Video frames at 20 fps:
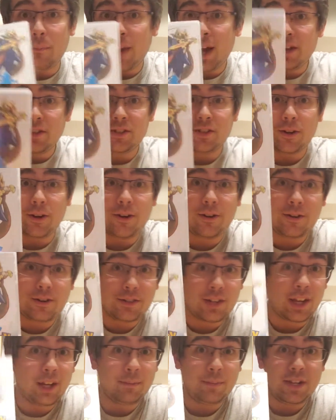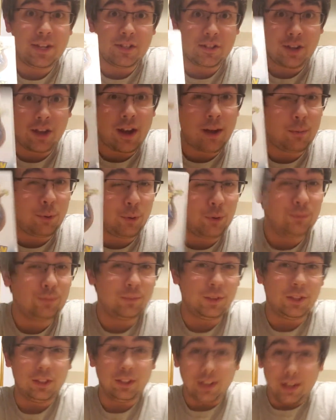My starter is gonna be Sobble.
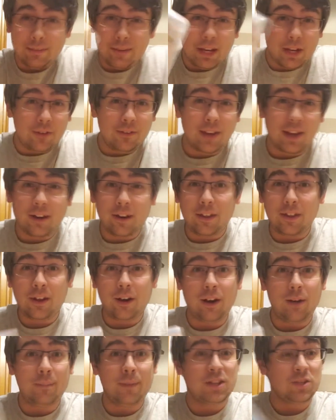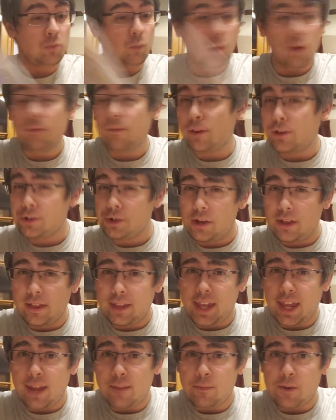Let me know down in the comments what version of the
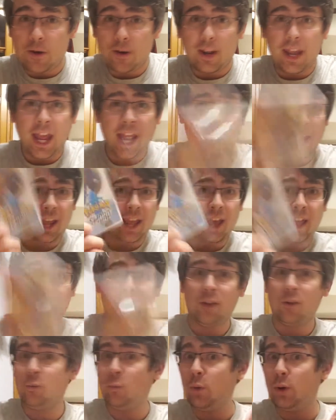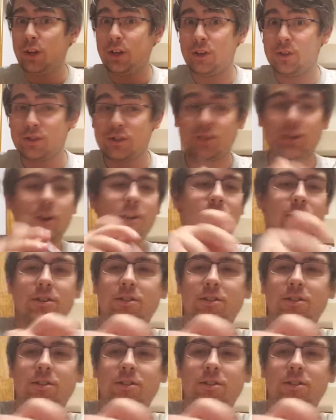game you're getting and what your starter